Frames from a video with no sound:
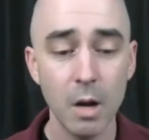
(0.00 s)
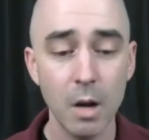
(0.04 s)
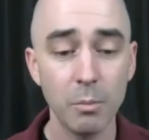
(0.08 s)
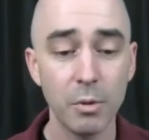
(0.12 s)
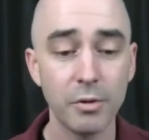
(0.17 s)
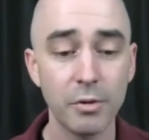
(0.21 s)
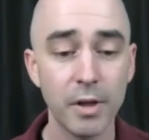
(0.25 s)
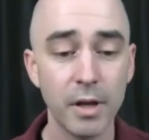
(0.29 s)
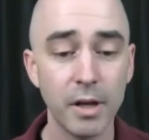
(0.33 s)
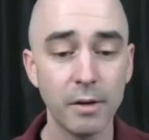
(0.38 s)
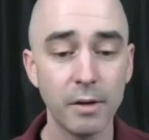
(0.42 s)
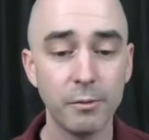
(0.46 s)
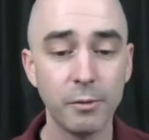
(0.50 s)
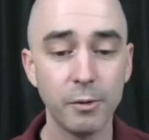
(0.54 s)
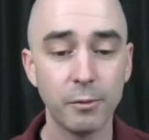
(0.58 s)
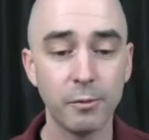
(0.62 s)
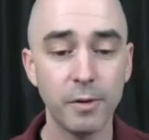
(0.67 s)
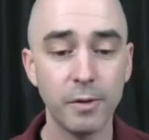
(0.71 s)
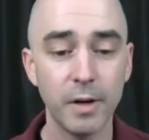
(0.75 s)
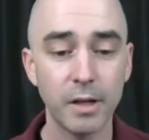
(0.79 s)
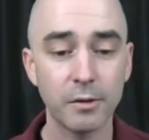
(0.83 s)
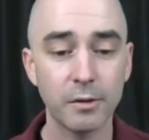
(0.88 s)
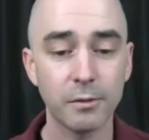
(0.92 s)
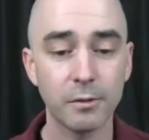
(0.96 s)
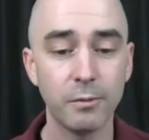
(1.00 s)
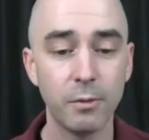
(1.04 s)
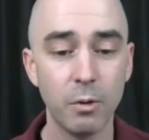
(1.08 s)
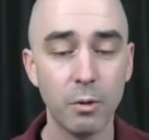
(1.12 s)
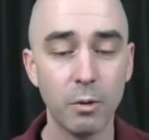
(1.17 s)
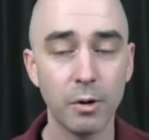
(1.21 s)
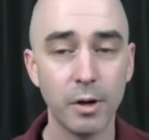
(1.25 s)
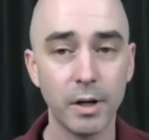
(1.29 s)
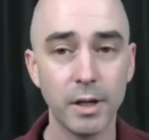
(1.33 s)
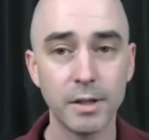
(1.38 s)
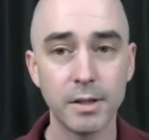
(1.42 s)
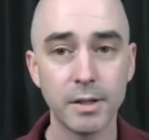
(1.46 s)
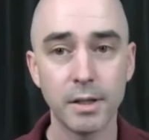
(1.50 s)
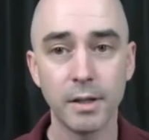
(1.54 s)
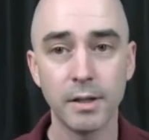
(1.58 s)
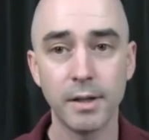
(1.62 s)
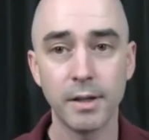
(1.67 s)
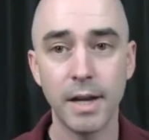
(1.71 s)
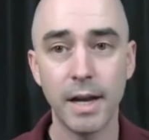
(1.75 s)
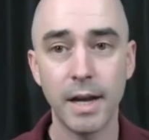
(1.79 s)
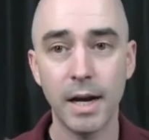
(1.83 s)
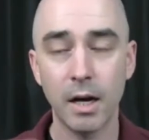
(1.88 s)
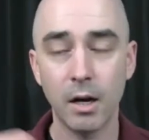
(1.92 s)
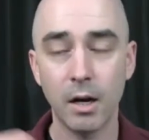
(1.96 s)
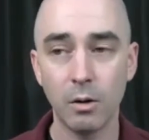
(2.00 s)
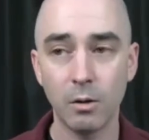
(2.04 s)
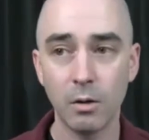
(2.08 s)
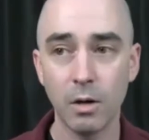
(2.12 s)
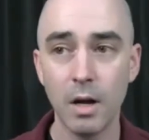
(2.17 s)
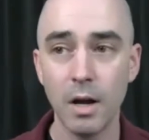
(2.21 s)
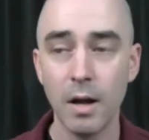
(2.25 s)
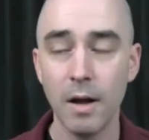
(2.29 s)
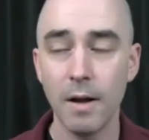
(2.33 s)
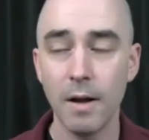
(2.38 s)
But then if you fast forward it to now,